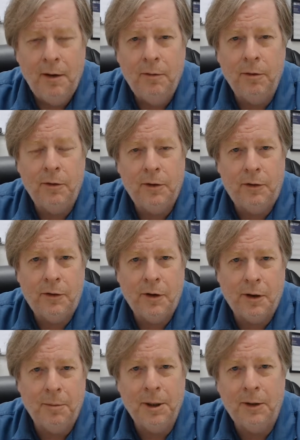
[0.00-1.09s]
First, let's
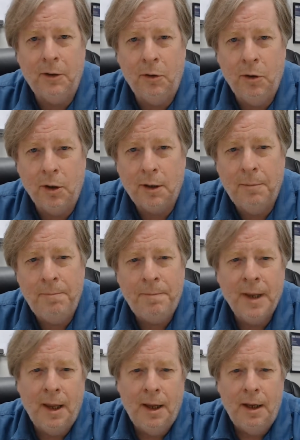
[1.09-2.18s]
talk about the hook,
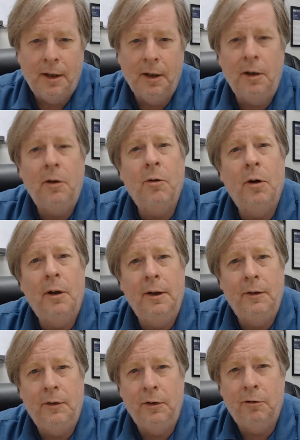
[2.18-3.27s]
getting your
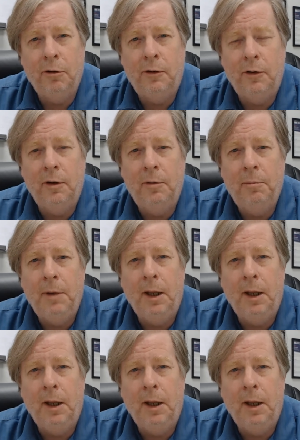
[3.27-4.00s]
audience interested